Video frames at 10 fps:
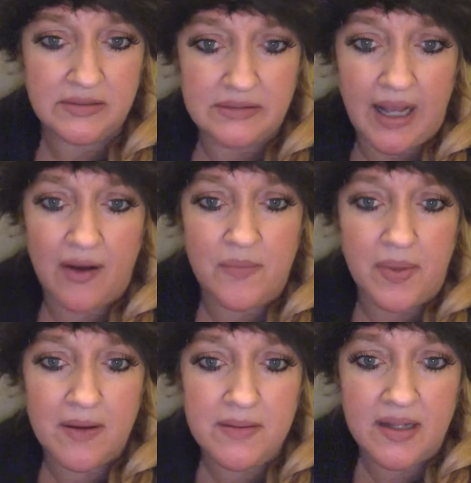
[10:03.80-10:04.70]
out in
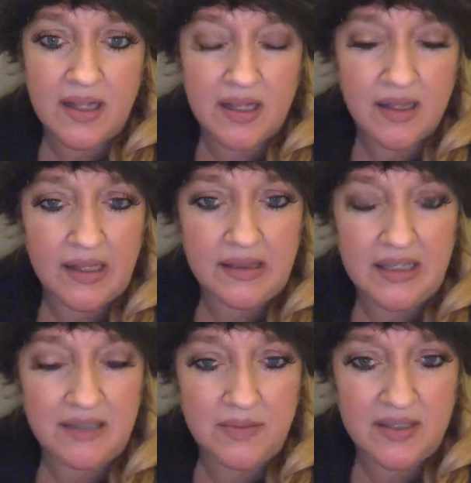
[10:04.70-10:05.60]
public, like they
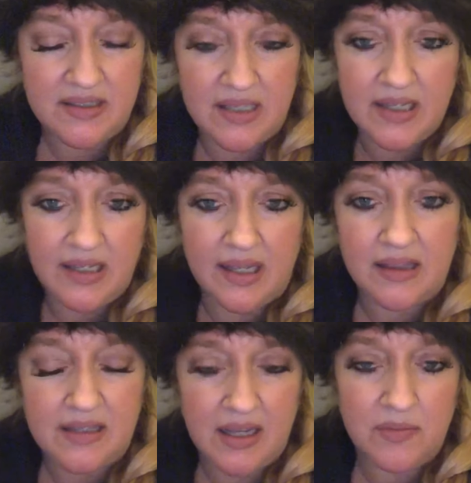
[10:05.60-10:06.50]
could be sitting at the
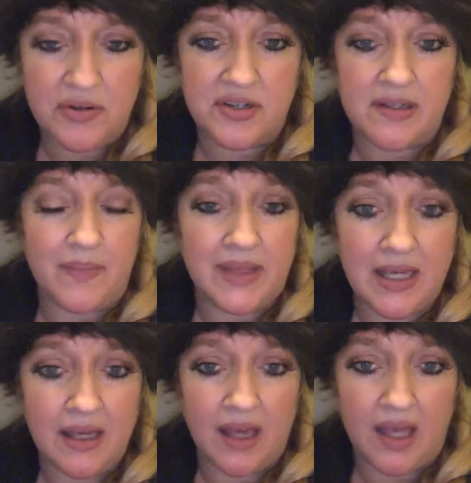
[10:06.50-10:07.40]
table or
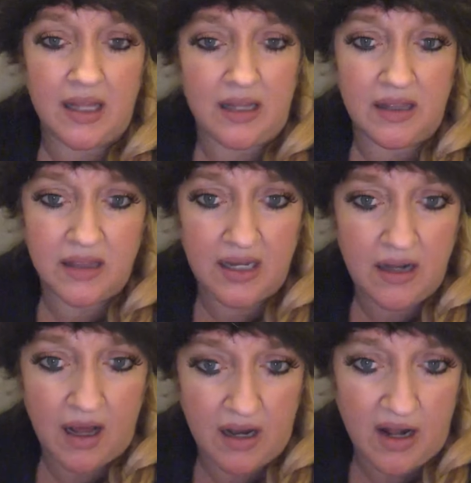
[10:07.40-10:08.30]
something and they
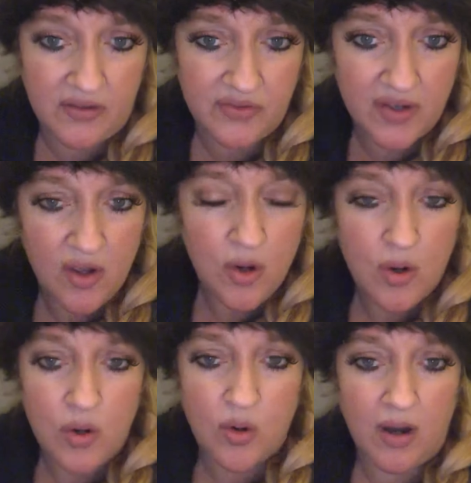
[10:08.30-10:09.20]
nod off.
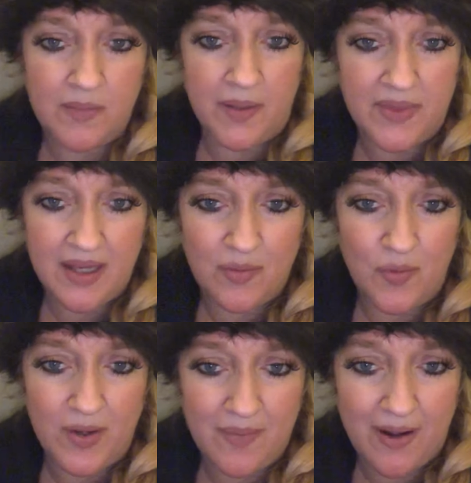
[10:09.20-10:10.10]
Or, I mean, I'm thinking, well,
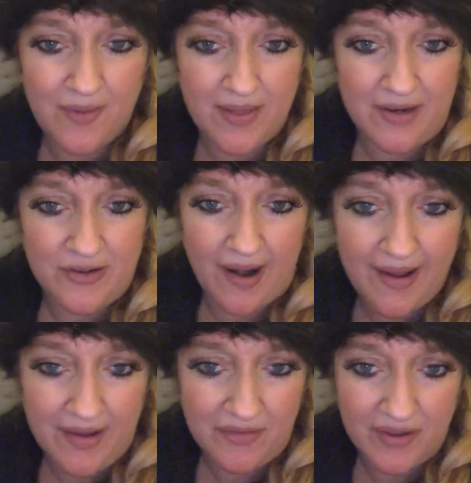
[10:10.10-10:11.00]
what about when they
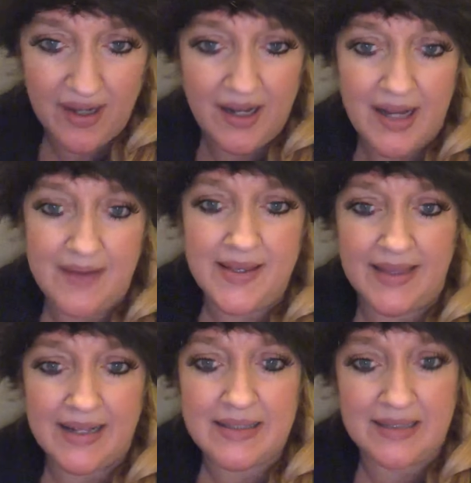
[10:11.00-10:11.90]
drive? I mean,
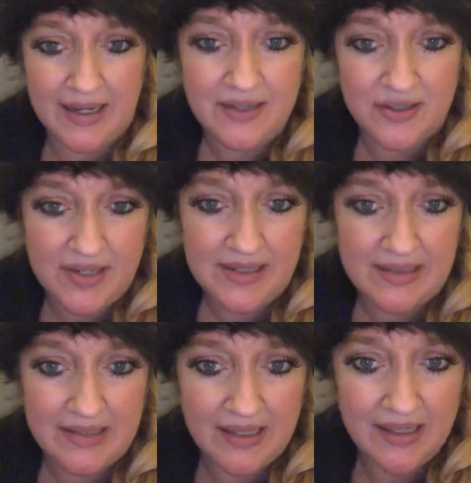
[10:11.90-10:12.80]
that's
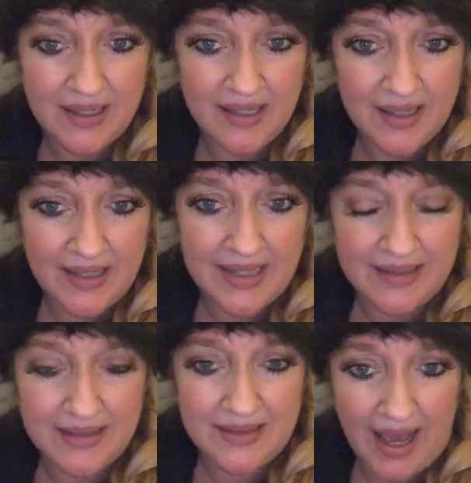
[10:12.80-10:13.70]
dangerous. Like,
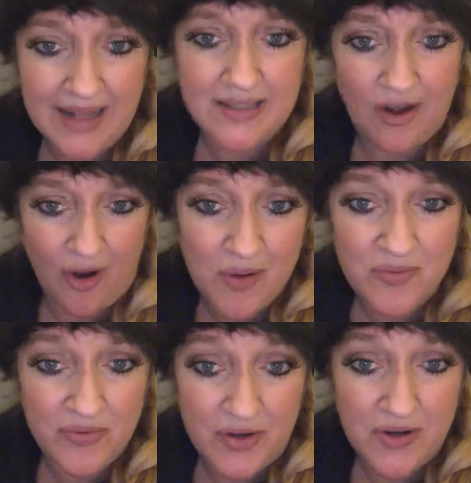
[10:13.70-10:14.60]
that's
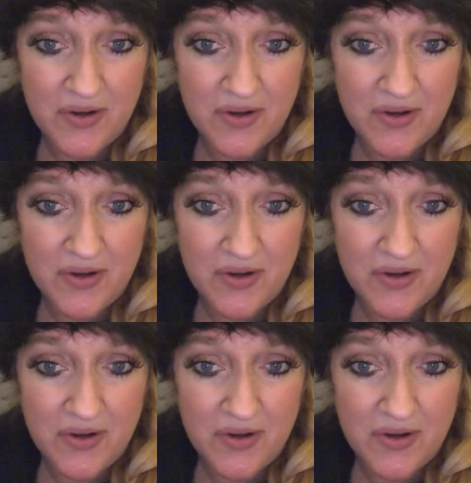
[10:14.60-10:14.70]
harmful.